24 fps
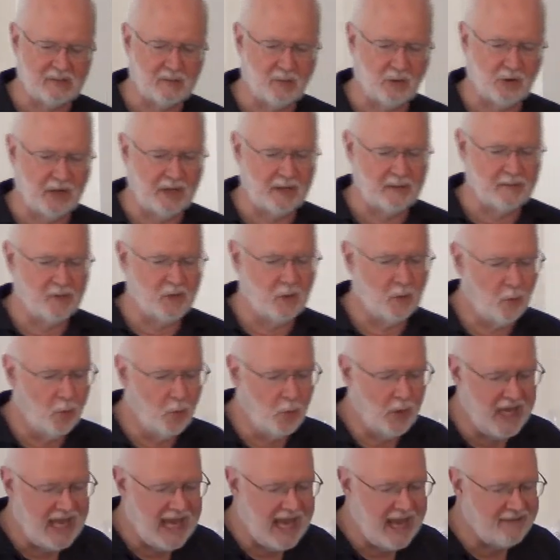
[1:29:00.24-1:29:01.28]
this morning,
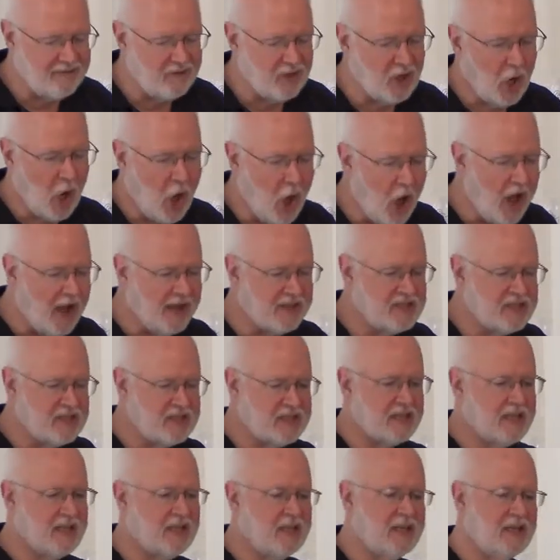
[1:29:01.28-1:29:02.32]
we have
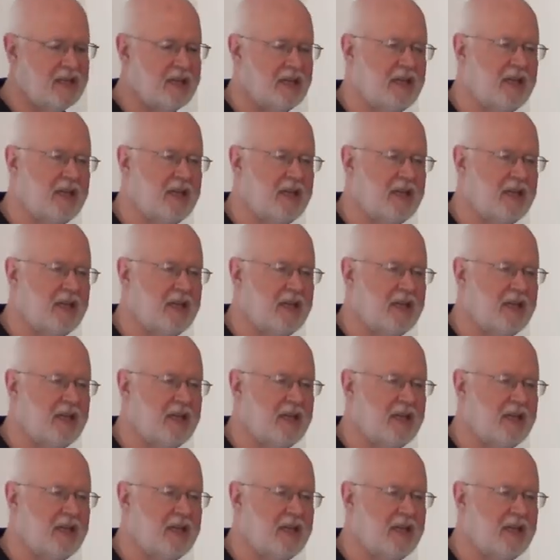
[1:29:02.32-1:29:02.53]
lost